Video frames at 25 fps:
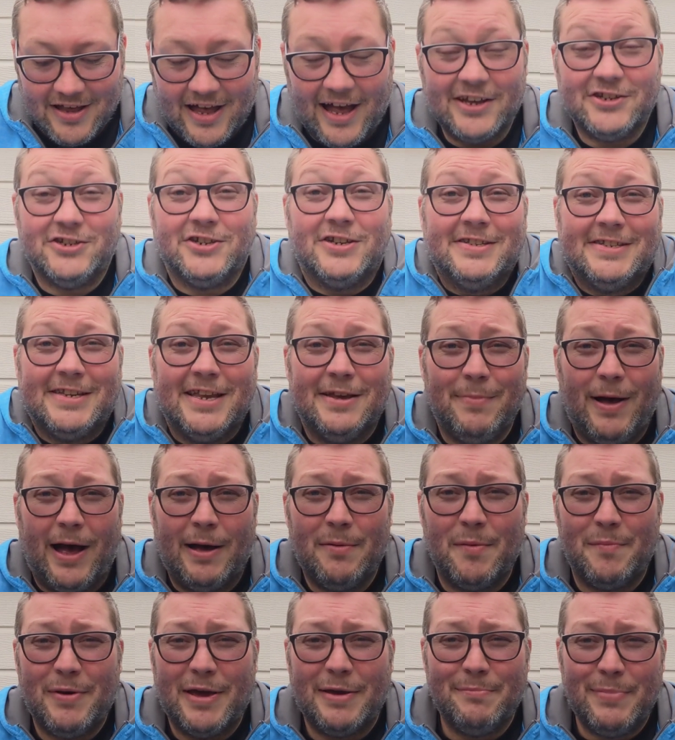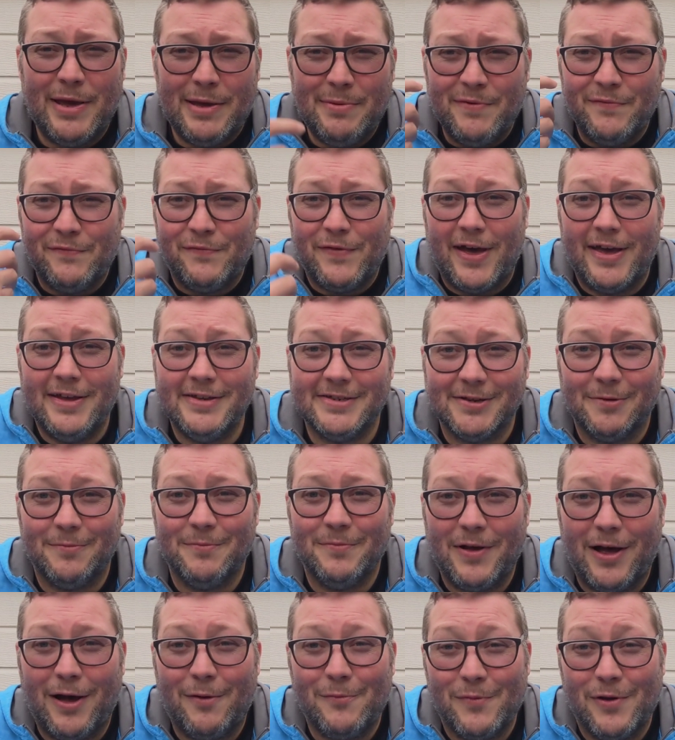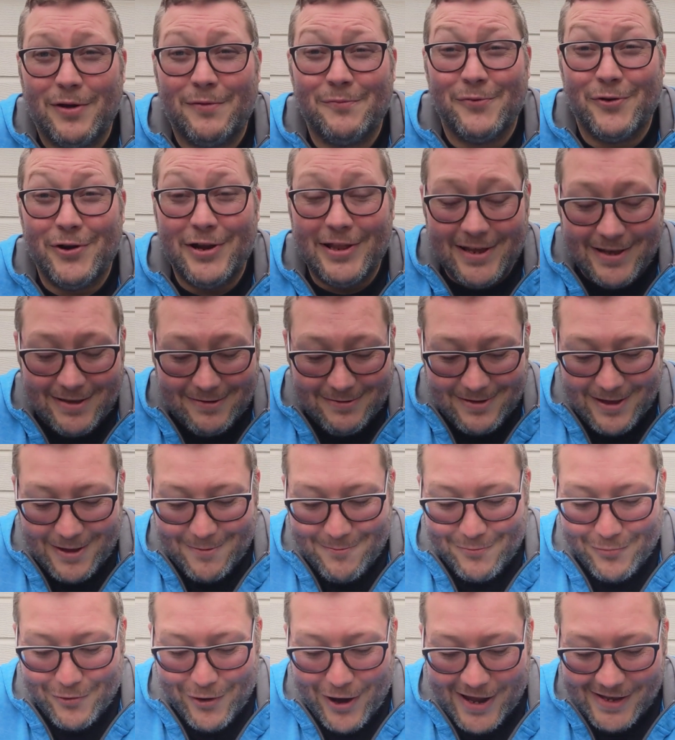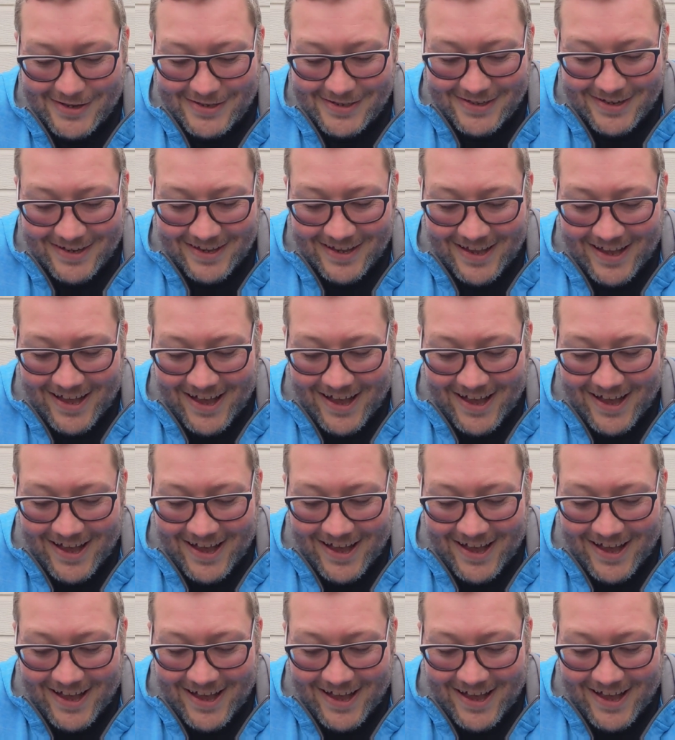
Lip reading: as you can see by my big beaming face, I'm really impressed.